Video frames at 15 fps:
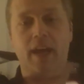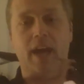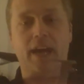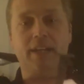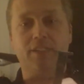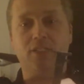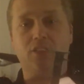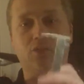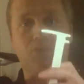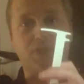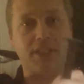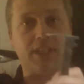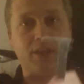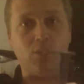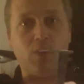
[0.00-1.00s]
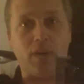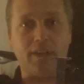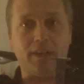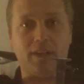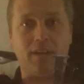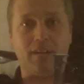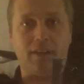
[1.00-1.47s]
And you'll see
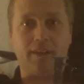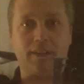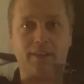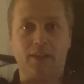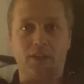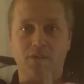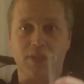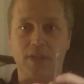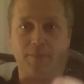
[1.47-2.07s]
why I like those